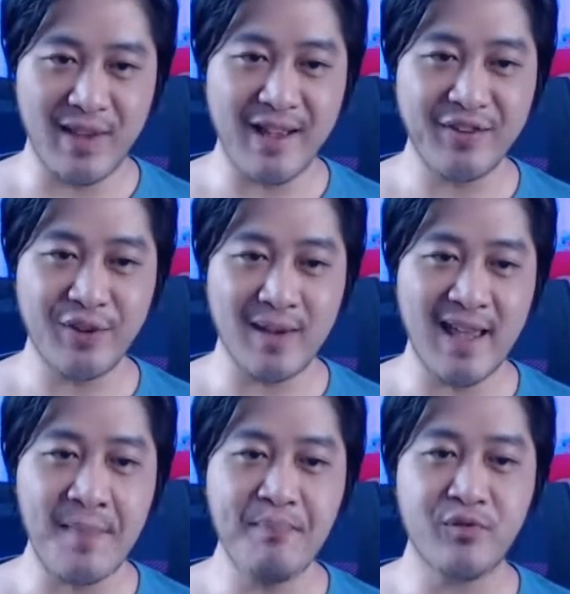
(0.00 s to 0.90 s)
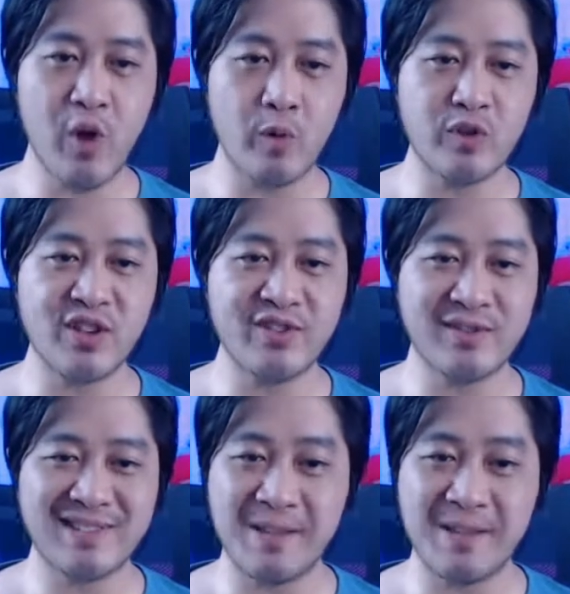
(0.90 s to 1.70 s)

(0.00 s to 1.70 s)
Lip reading: Okay, so again, don't just